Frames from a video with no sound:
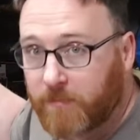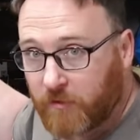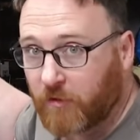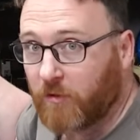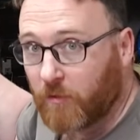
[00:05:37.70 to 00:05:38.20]

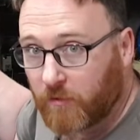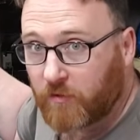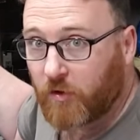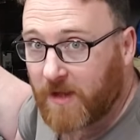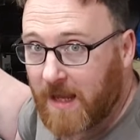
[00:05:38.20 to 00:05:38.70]
protruding those
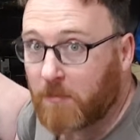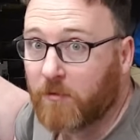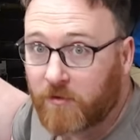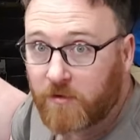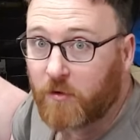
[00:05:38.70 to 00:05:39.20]
two
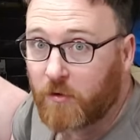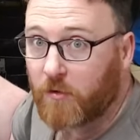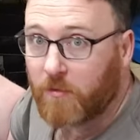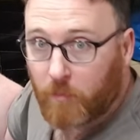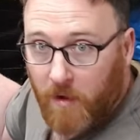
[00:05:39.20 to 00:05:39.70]
cables
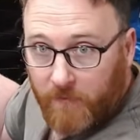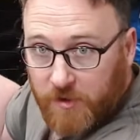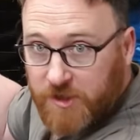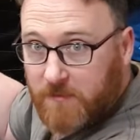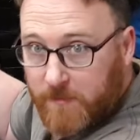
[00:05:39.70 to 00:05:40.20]
through whatever
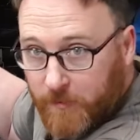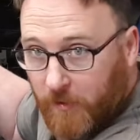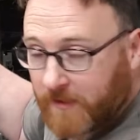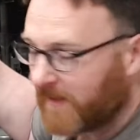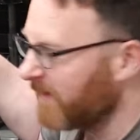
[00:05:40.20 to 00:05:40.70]
sheet to put
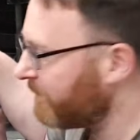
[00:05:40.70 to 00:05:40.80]
on here,